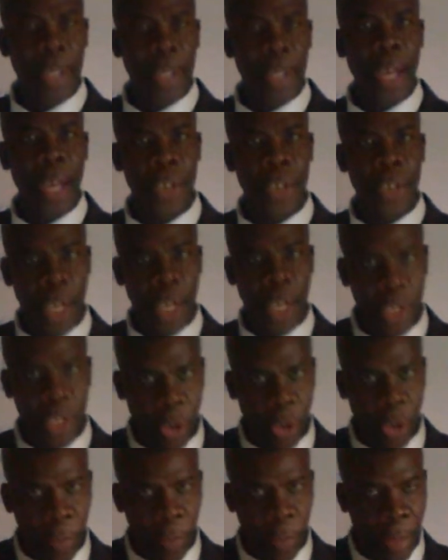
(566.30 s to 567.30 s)
exchange
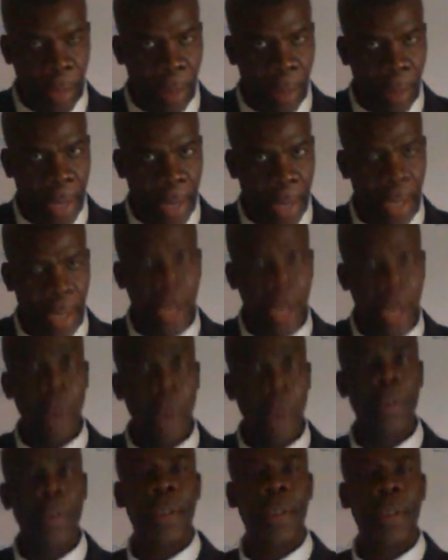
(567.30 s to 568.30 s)
of their money
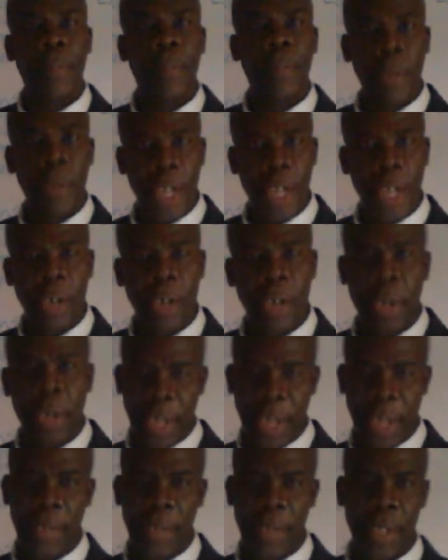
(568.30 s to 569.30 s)
with your product or
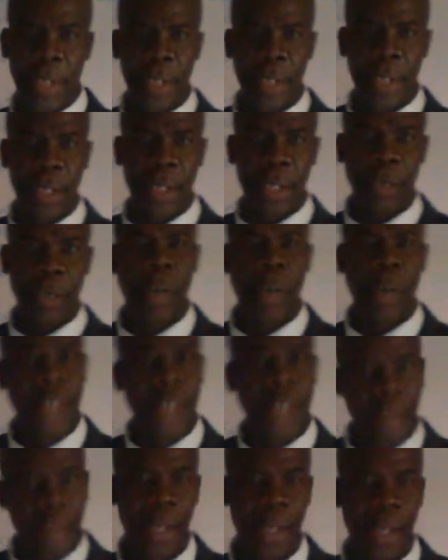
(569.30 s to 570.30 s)
services. What are
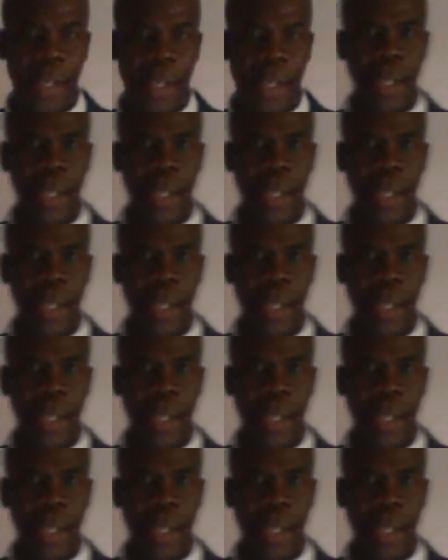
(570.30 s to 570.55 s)
these?